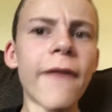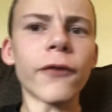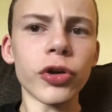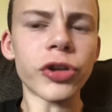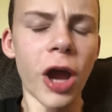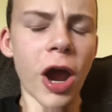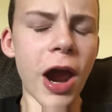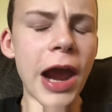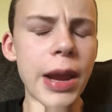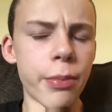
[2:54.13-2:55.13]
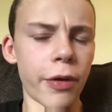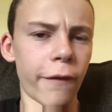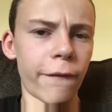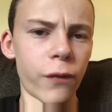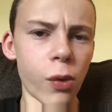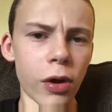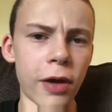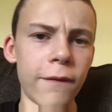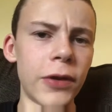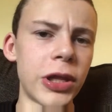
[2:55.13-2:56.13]
effort time for
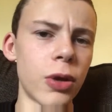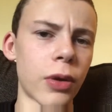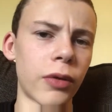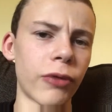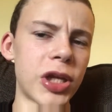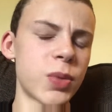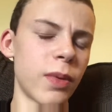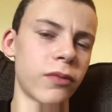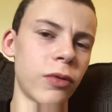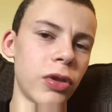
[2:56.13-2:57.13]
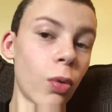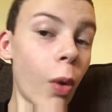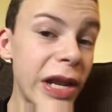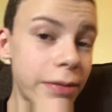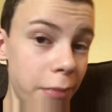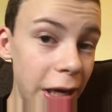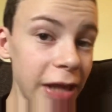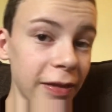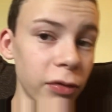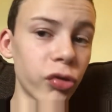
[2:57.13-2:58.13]
a video can range between 20
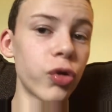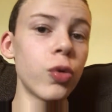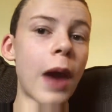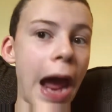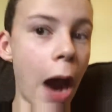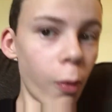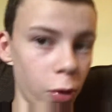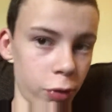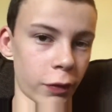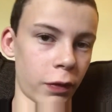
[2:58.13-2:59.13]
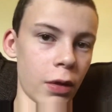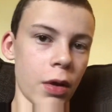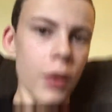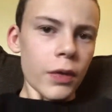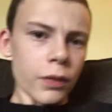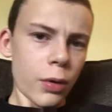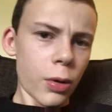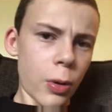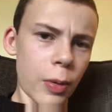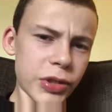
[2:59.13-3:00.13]
minutes and 2 hours.
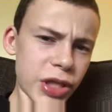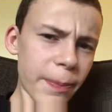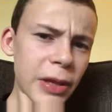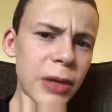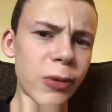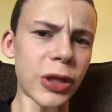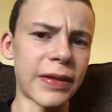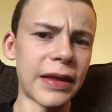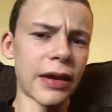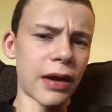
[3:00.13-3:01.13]
So typically when you see